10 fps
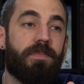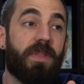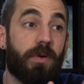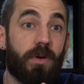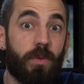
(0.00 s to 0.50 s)

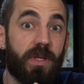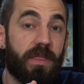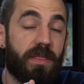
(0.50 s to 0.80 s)
Now I know what you're